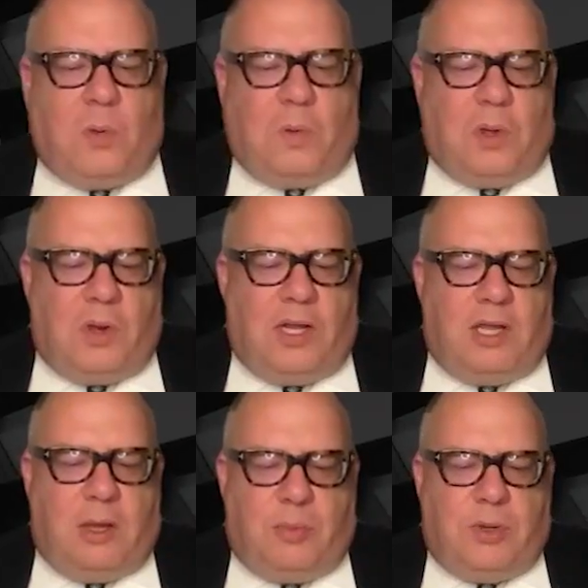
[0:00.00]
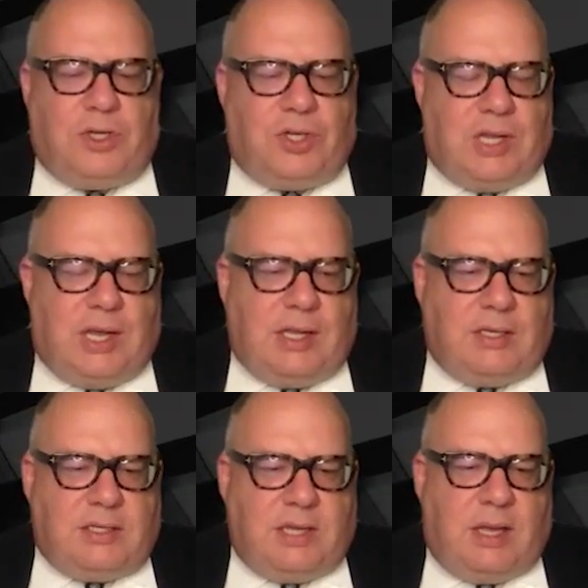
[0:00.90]
we really
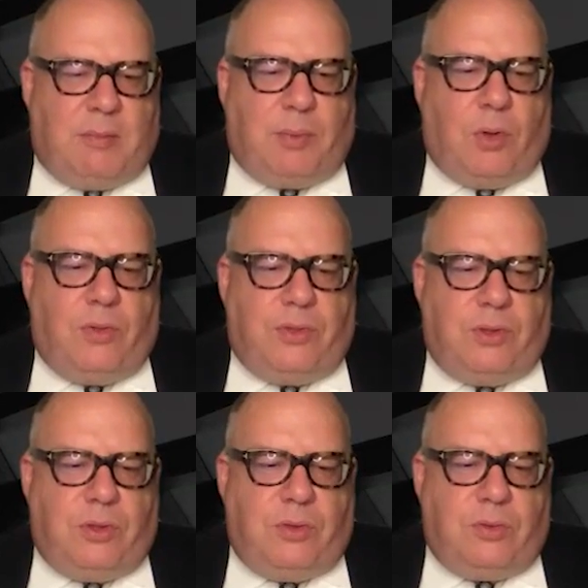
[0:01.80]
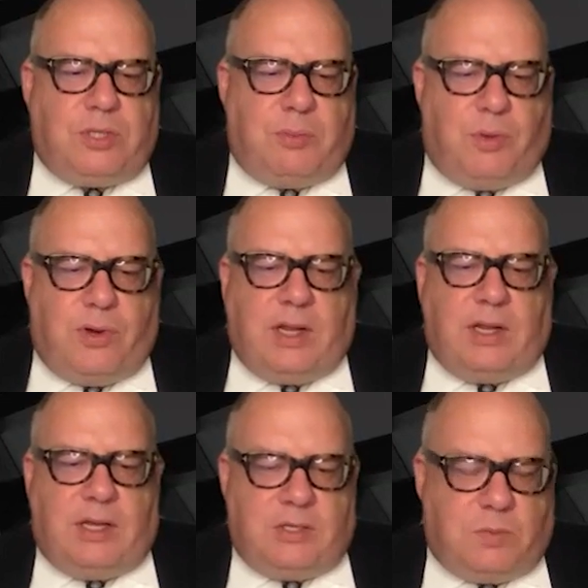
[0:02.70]
appreciate both you
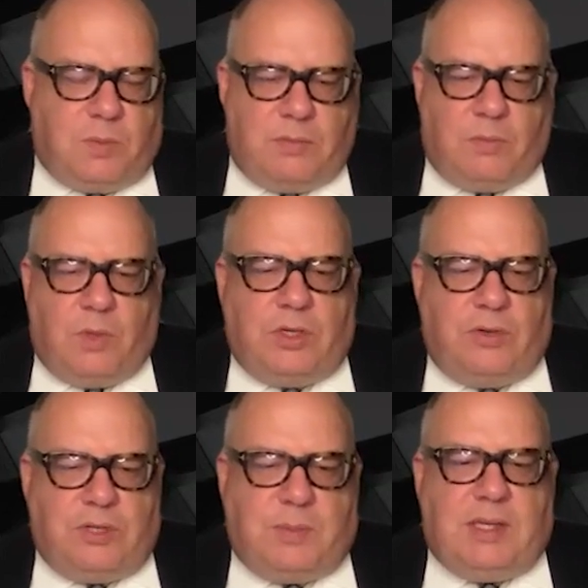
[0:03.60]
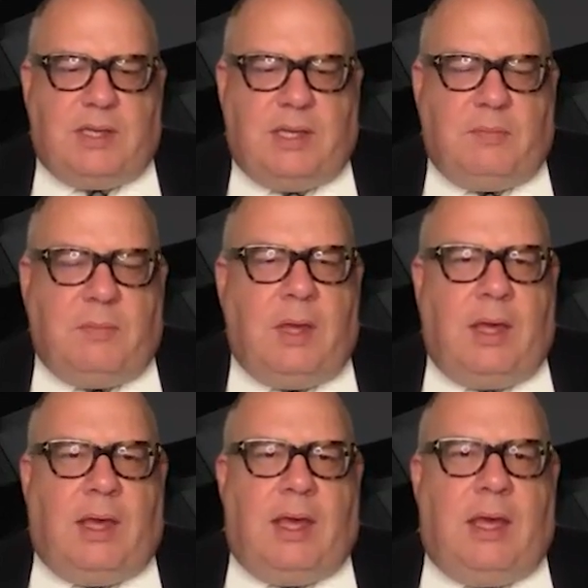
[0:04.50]
supporting us when you're speaking
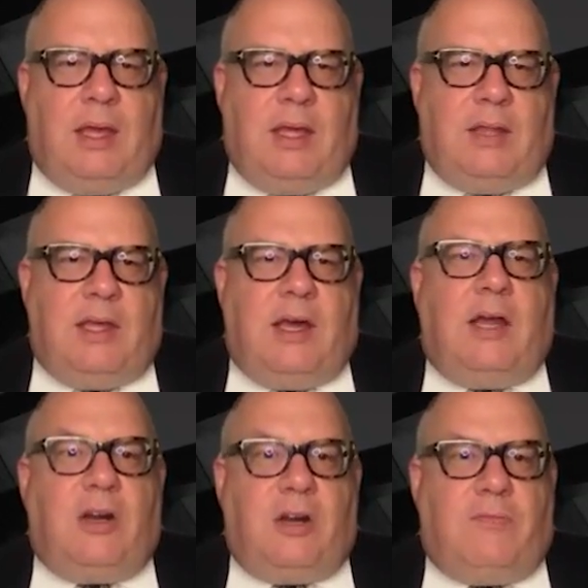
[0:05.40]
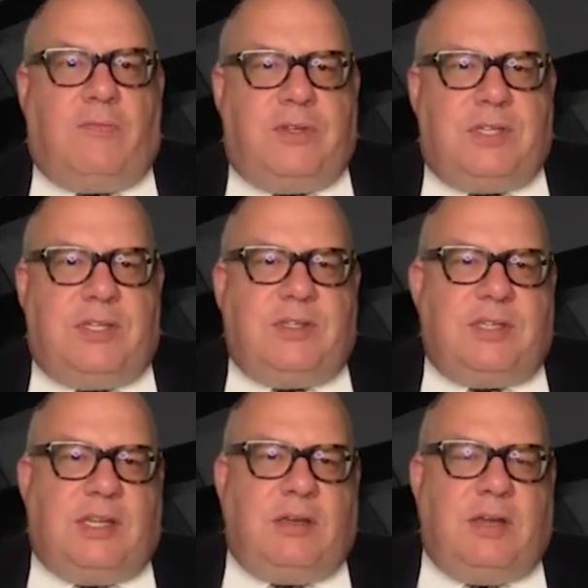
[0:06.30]
at the IR conferences,
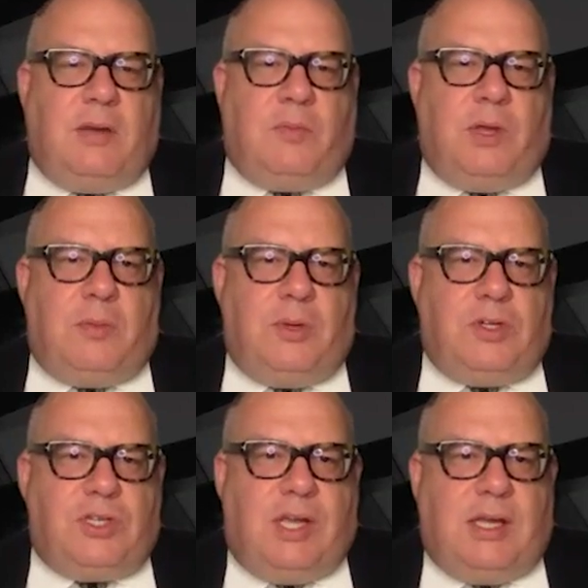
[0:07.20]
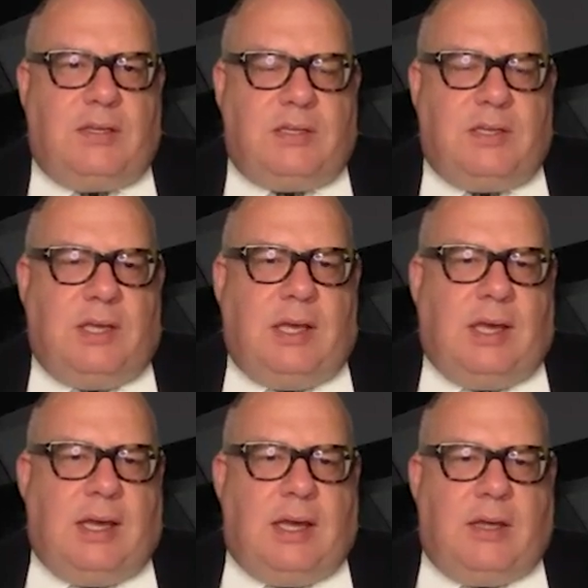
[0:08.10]
and we appreciate
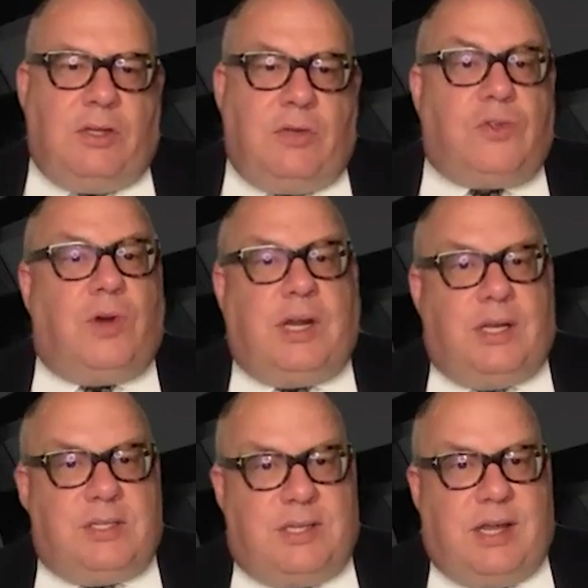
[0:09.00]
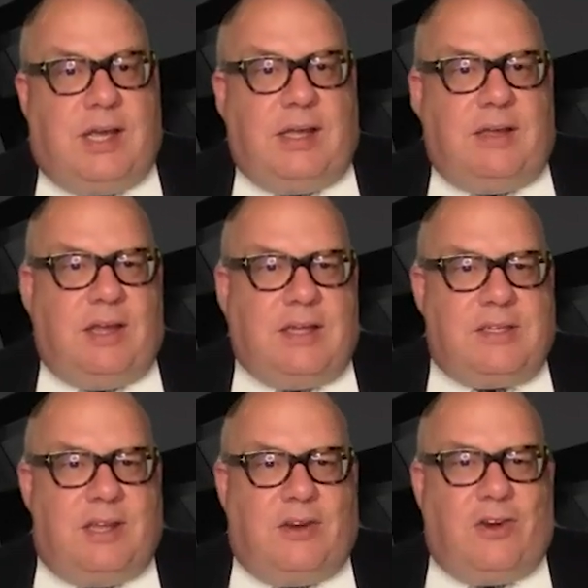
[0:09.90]
you joining us today
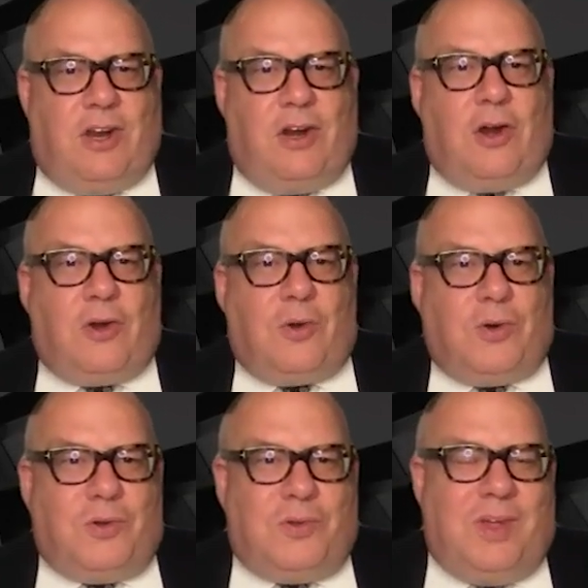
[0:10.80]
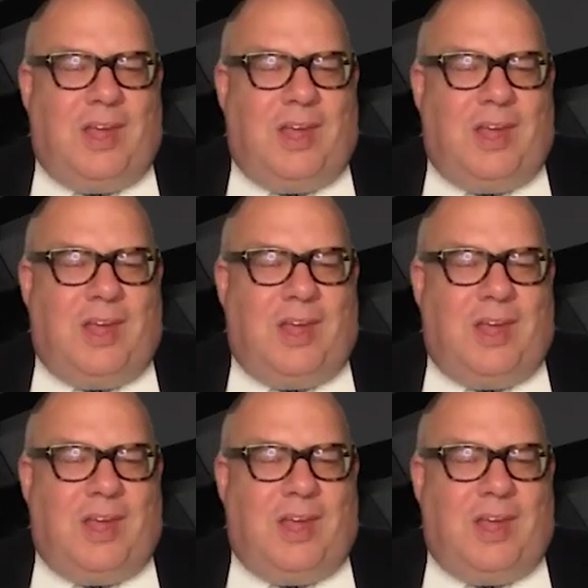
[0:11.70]
as our inaugural